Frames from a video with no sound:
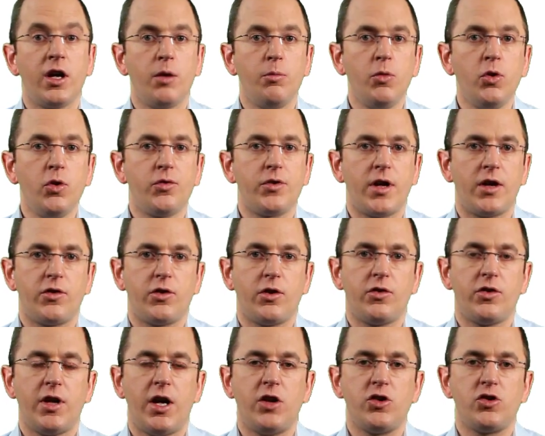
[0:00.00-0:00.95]
removed
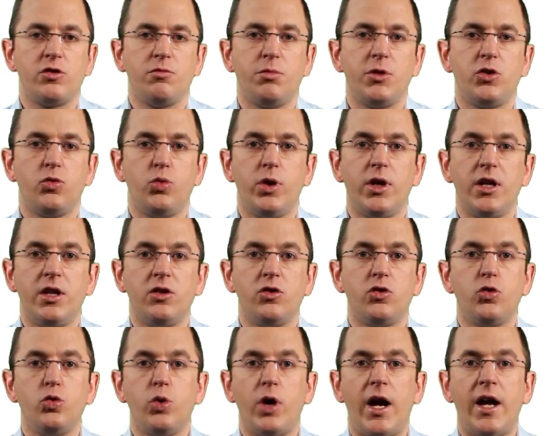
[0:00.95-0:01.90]
association
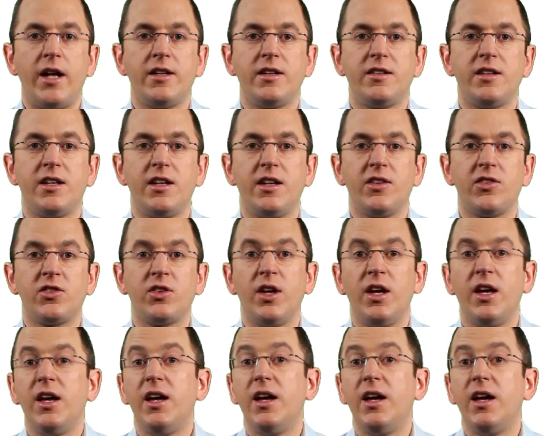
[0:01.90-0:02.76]
between two entities,